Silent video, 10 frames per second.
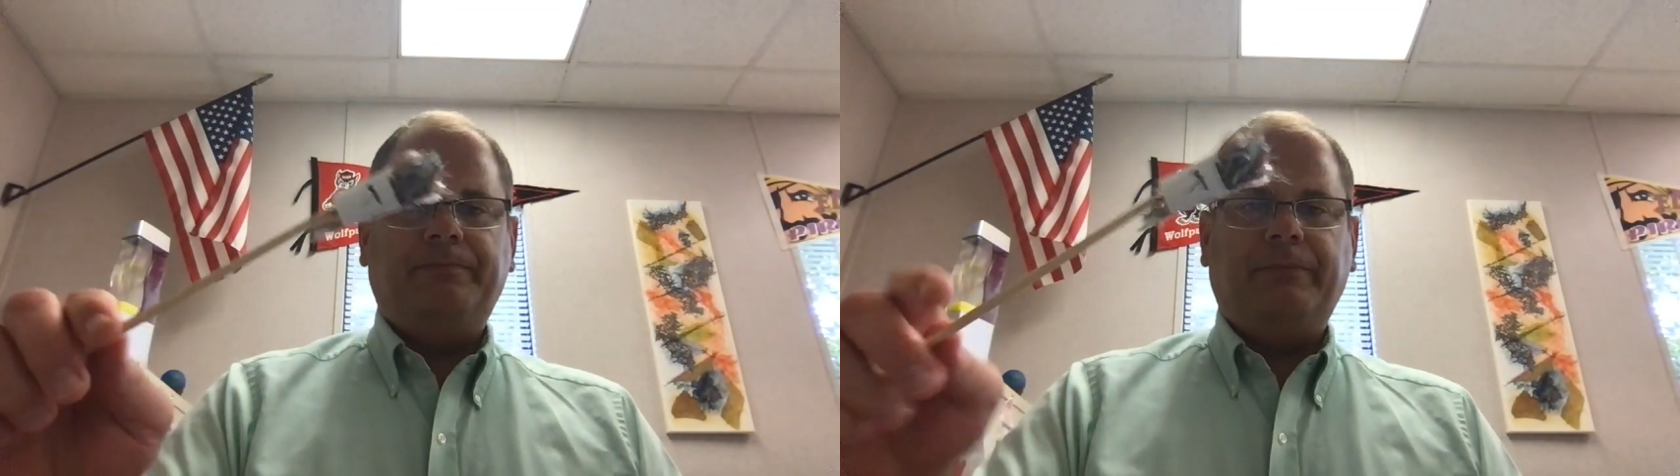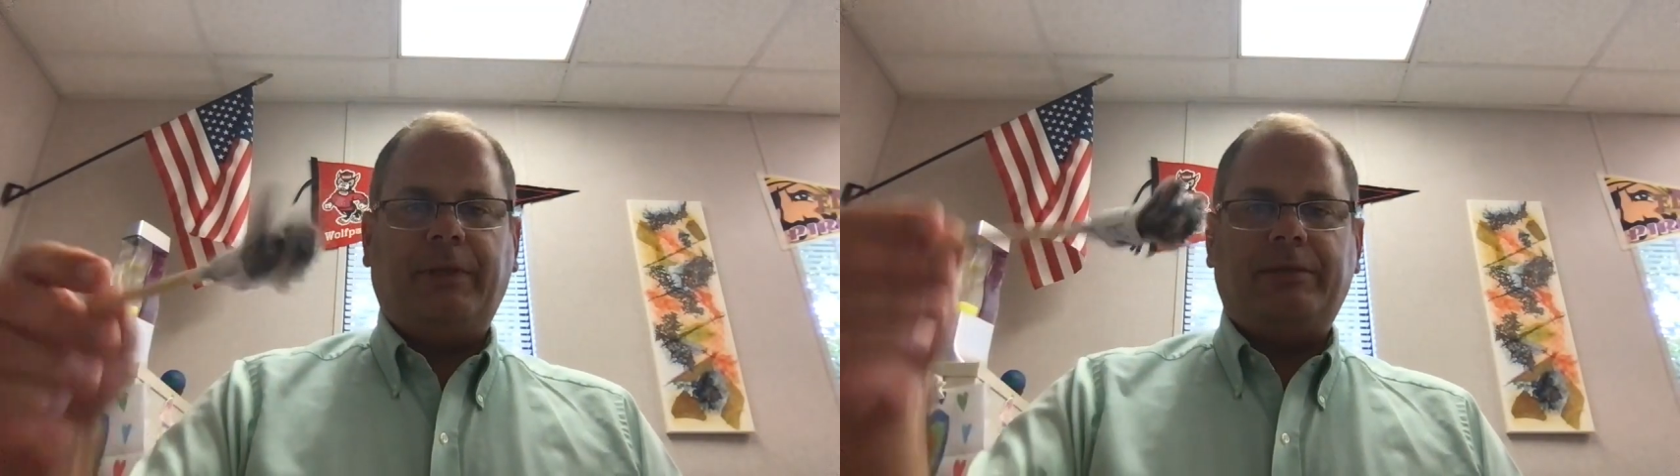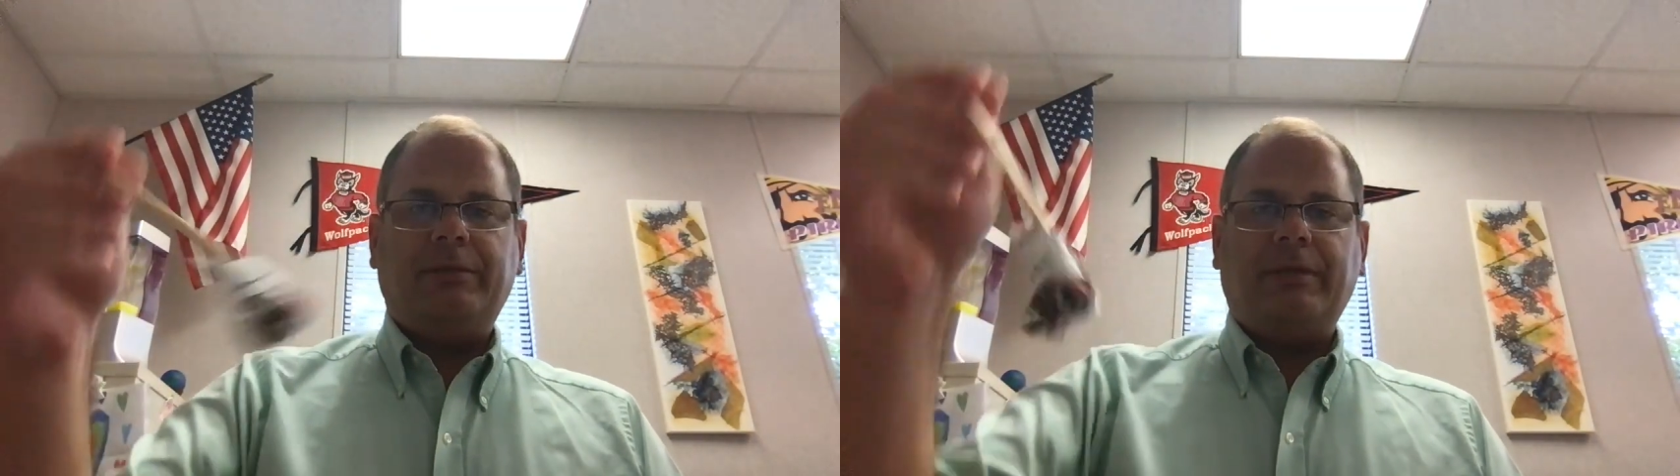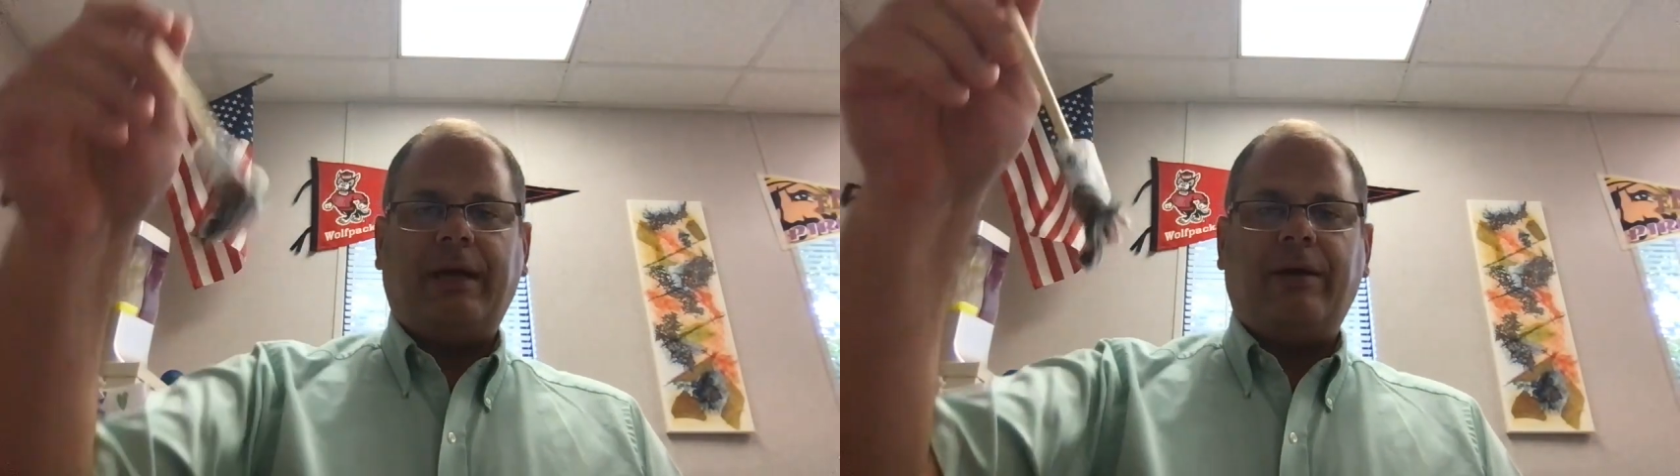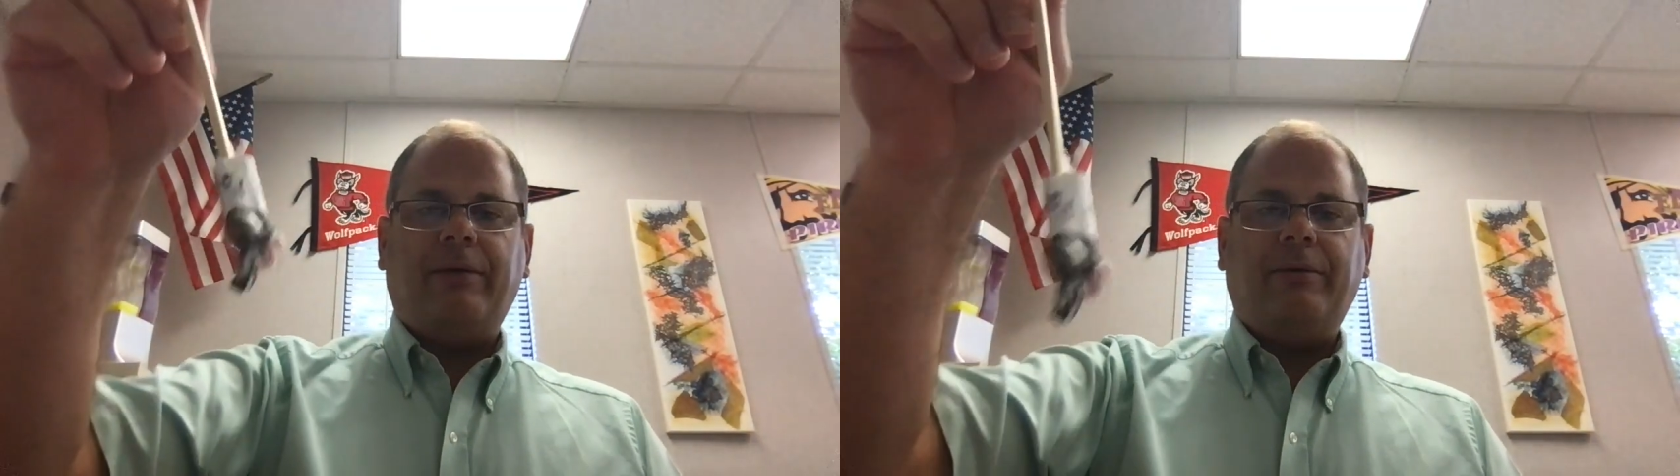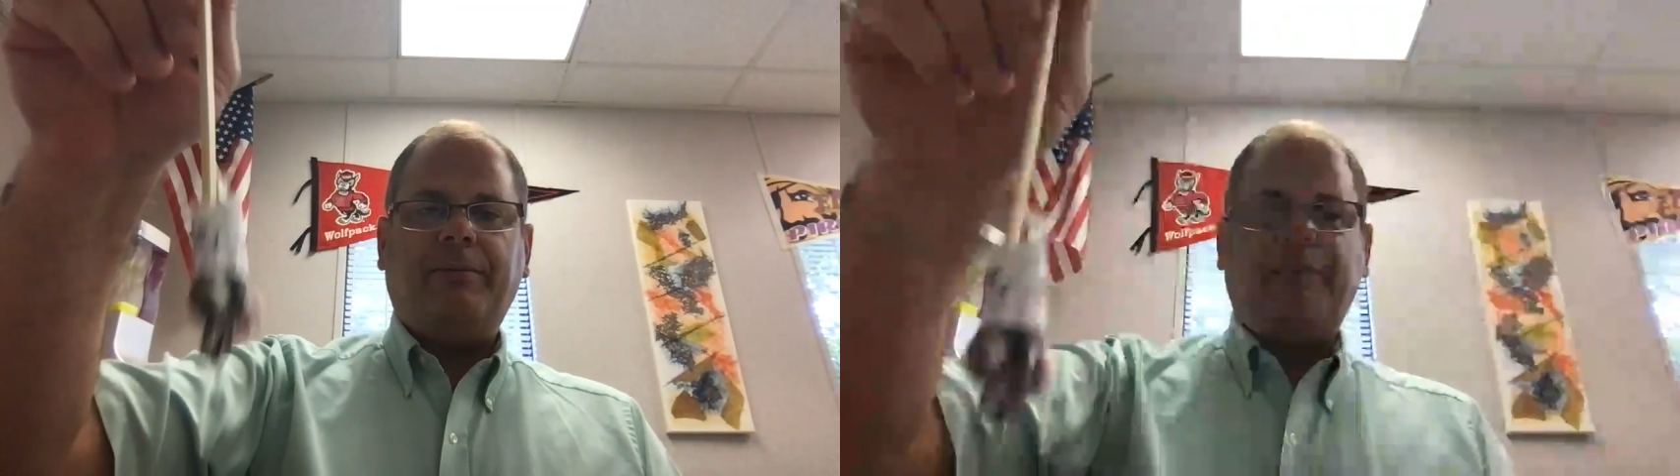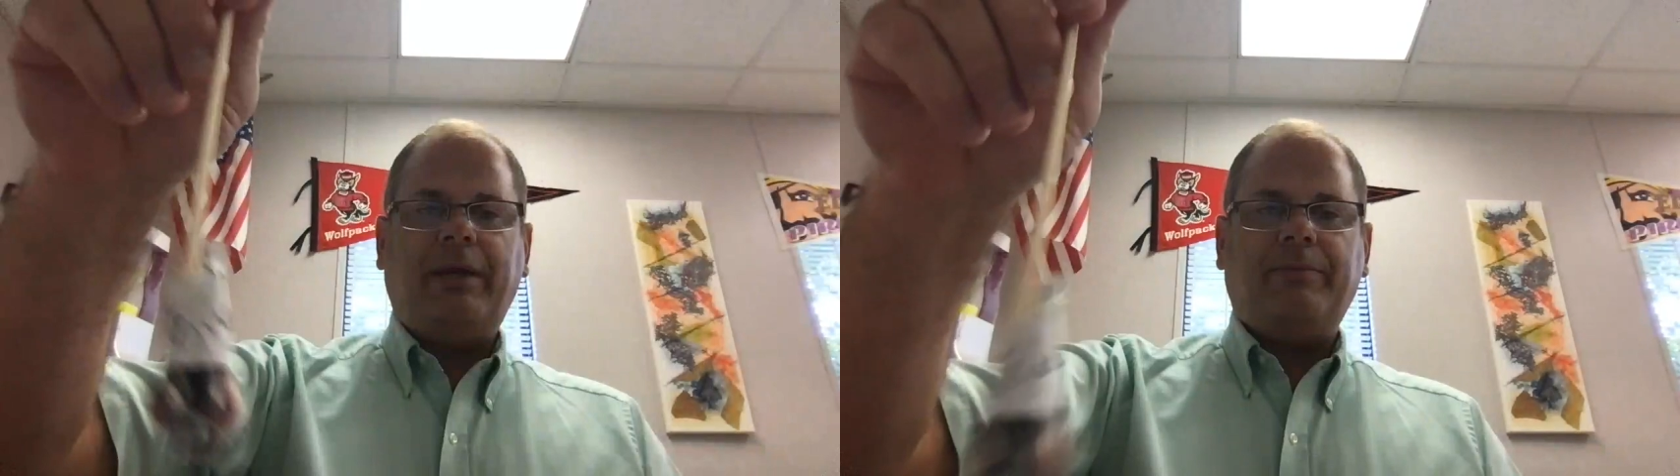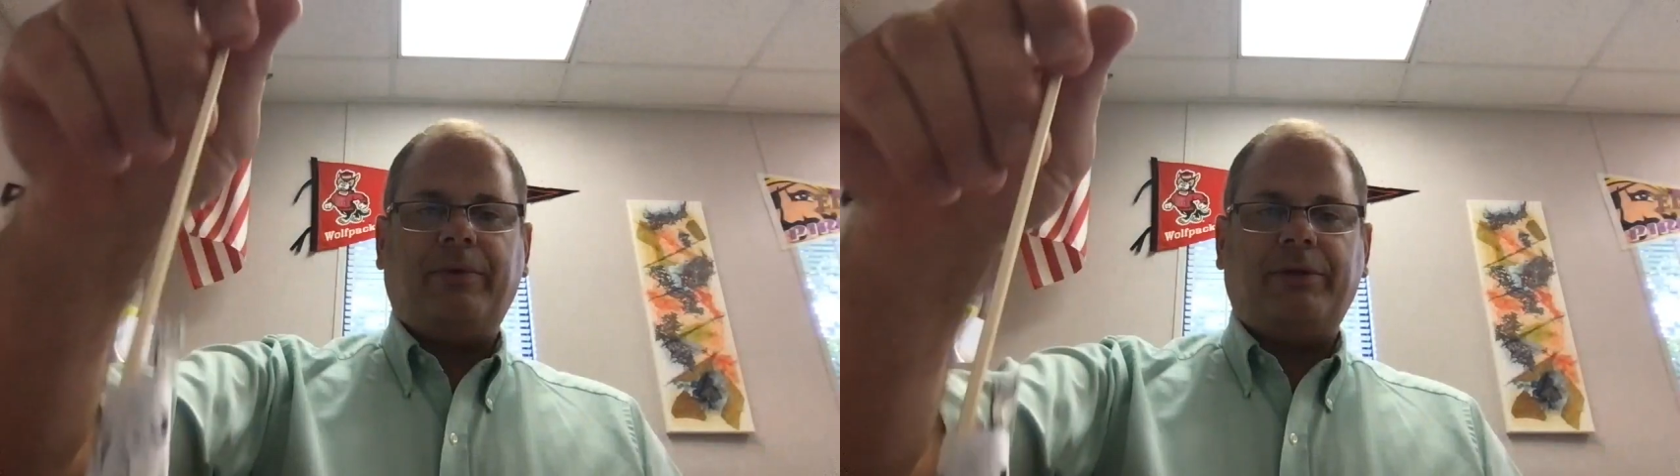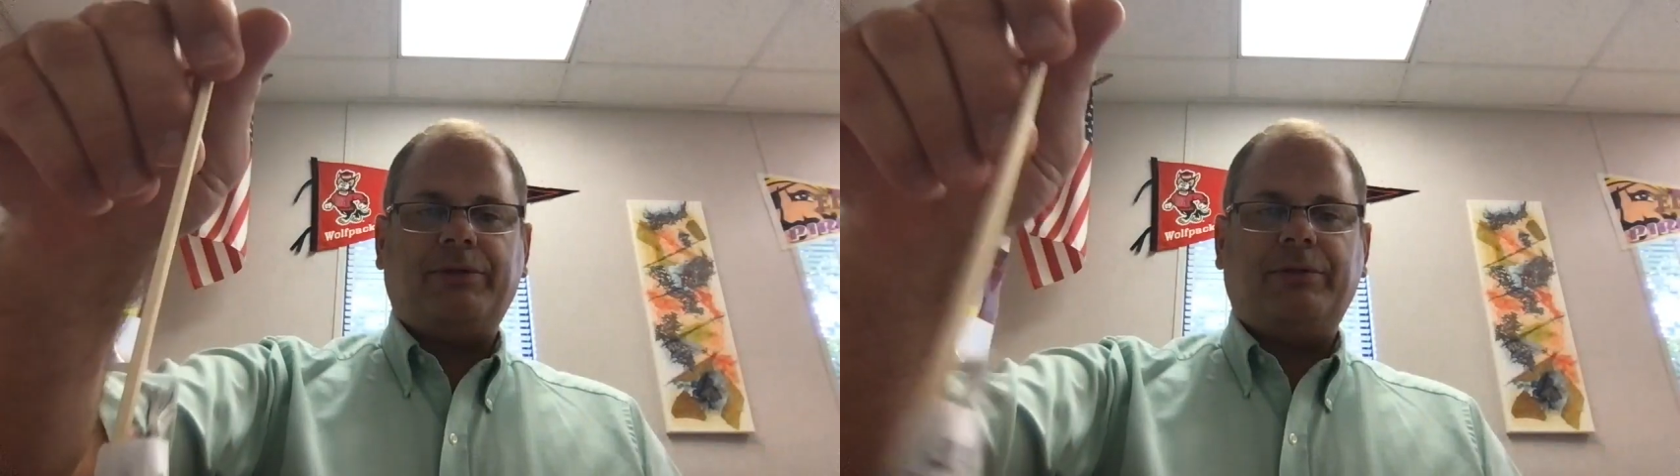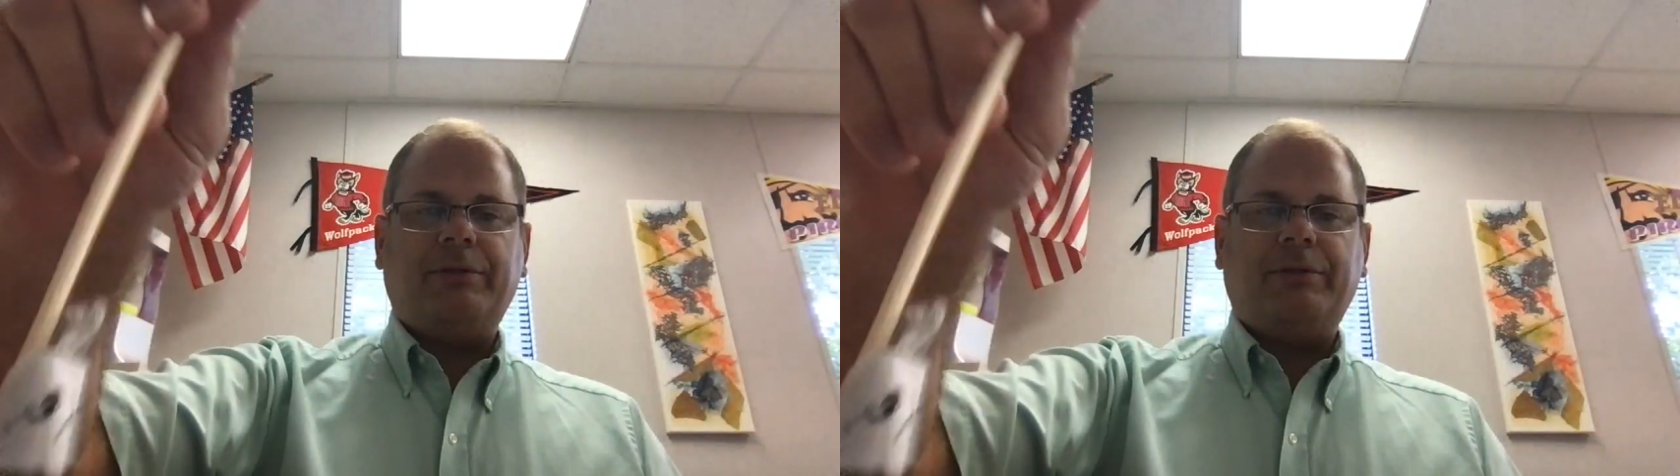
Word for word: This is our paintbrush.